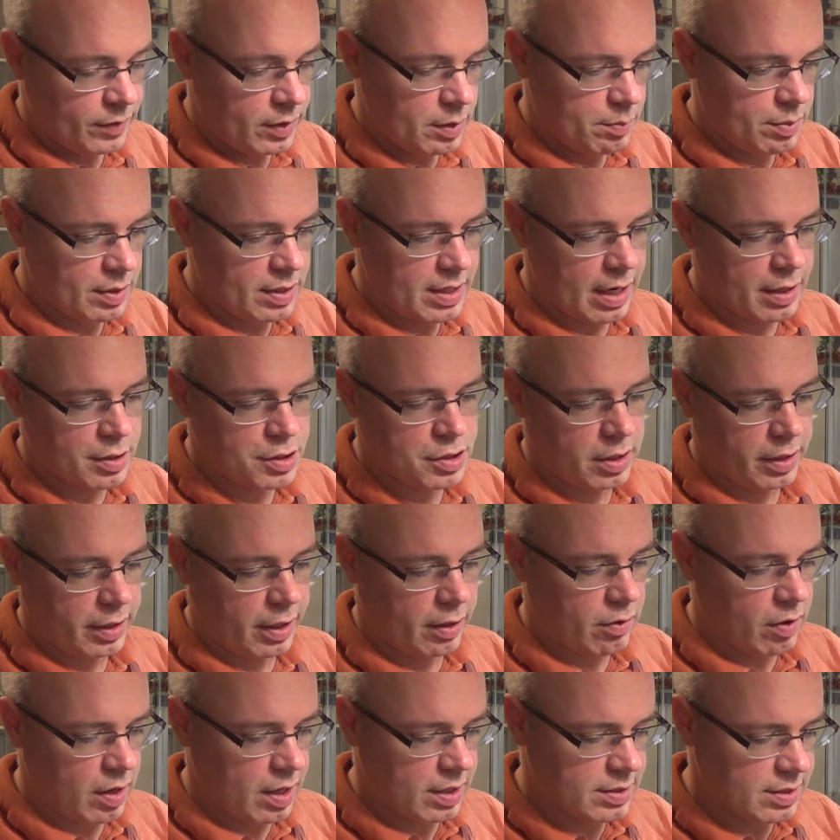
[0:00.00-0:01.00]
potentially
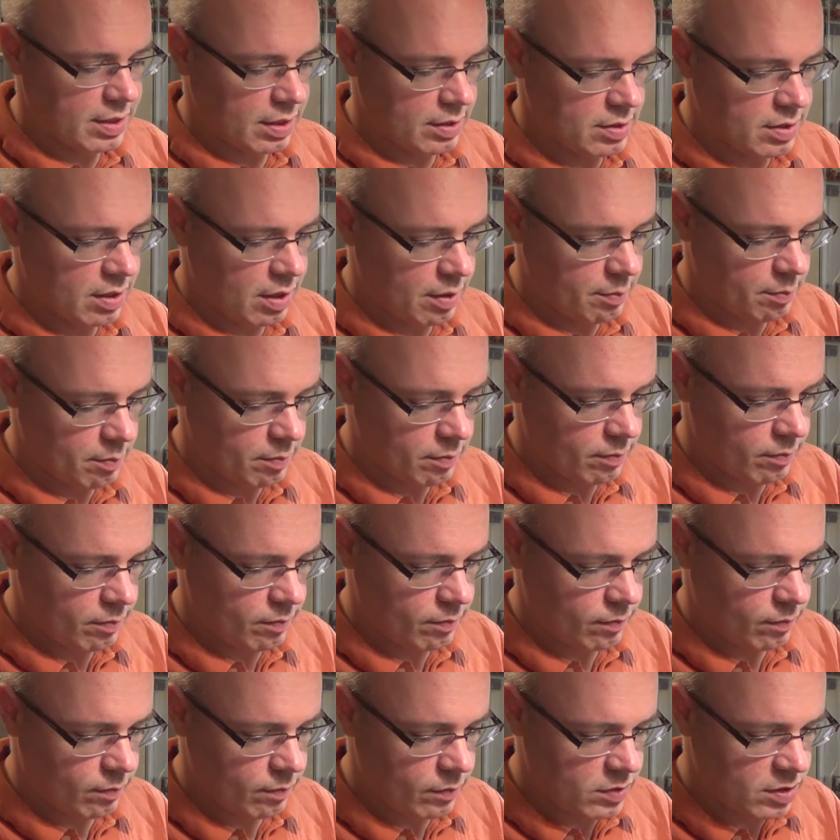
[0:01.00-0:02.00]
crossing some
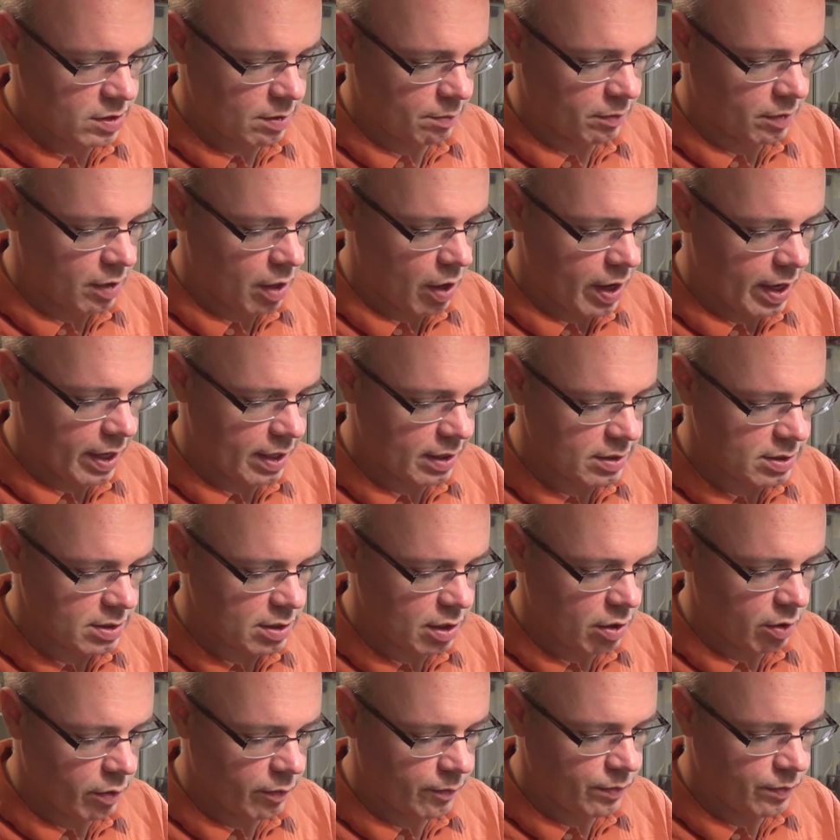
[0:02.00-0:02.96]
lines.